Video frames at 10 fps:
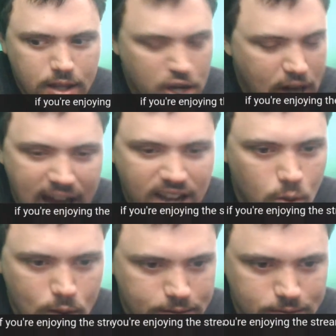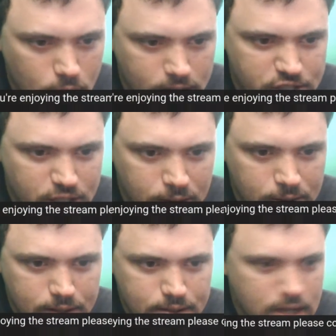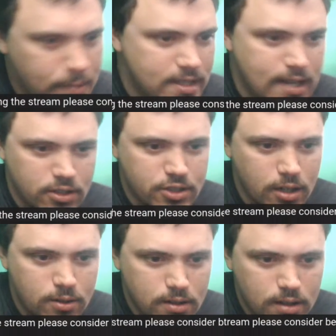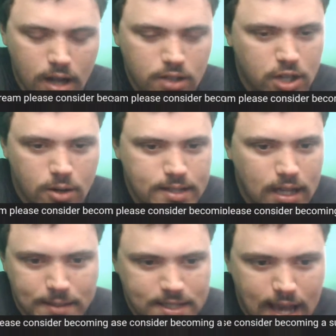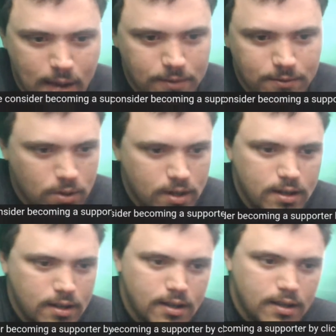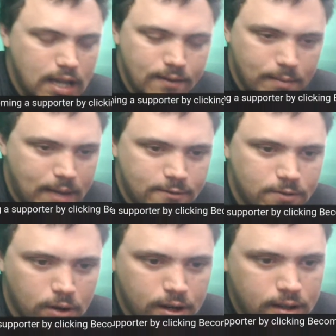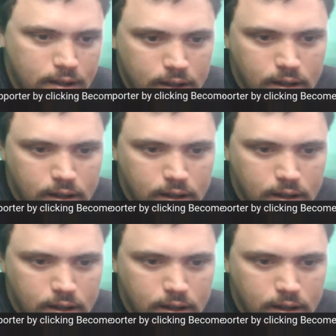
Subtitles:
You're not going to win Florida, Joe. Somebody call Joe and tell him he can't win Florida. Give up on Florida.